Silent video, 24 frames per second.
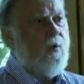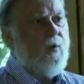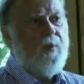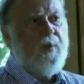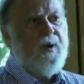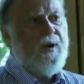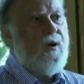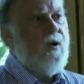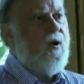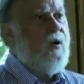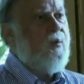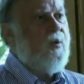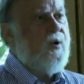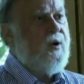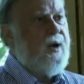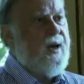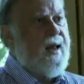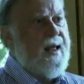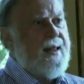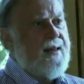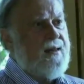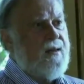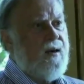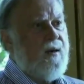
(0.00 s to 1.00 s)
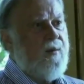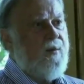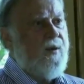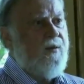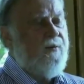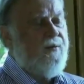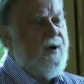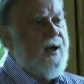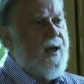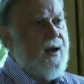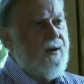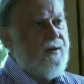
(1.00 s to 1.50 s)
would be no more likely to be
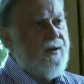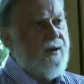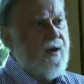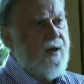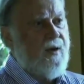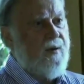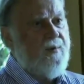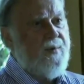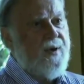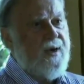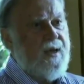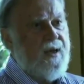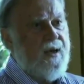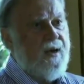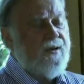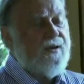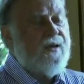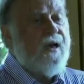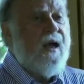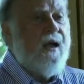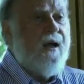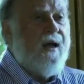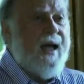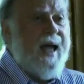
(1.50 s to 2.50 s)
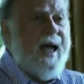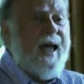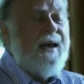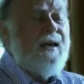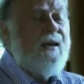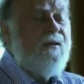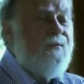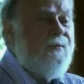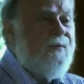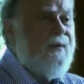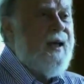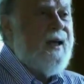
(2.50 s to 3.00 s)
violent than anybody else, and
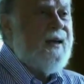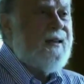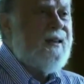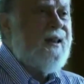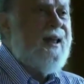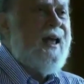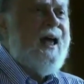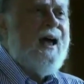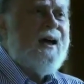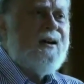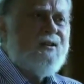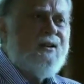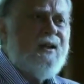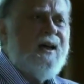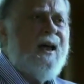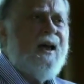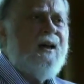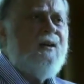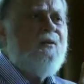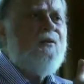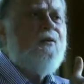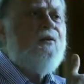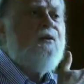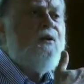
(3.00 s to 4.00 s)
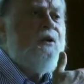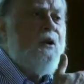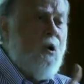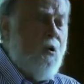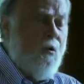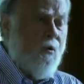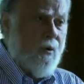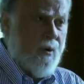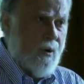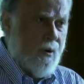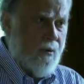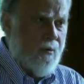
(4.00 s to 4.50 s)
in fact they actually had a
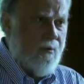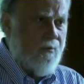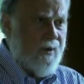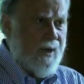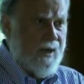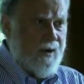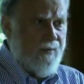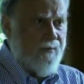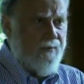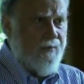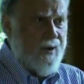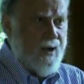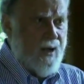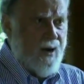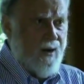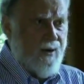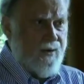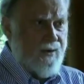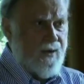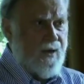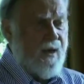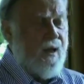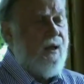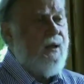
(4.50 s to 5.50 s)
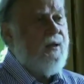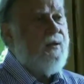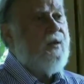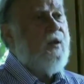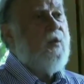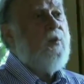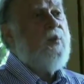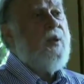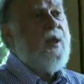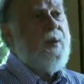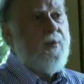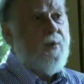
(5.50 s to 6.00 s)
lower rate of violence
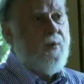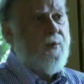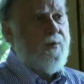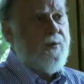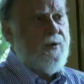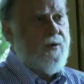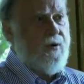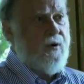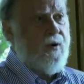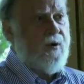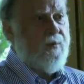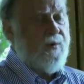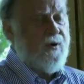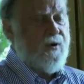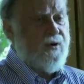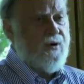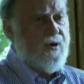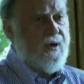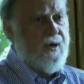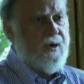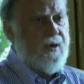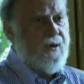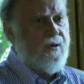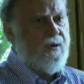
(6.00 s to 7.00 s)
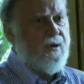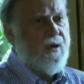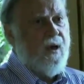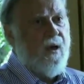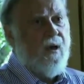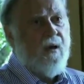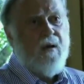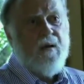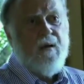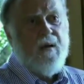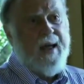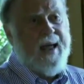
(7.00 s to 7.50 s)
than people with normal genes,
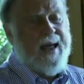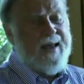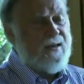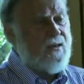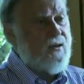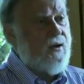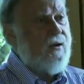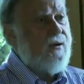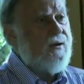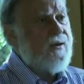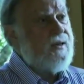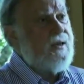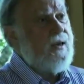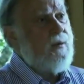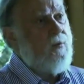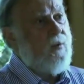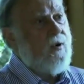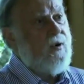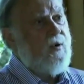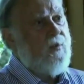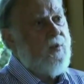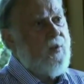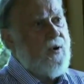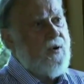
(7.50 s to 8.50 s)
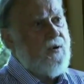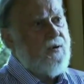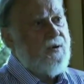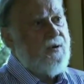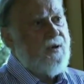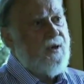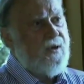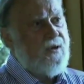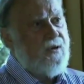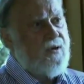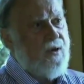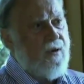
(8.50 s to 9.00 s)
as long as they weren't
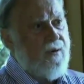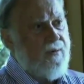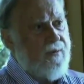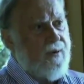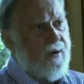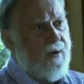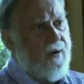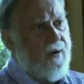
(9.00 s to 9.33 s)
abused as children.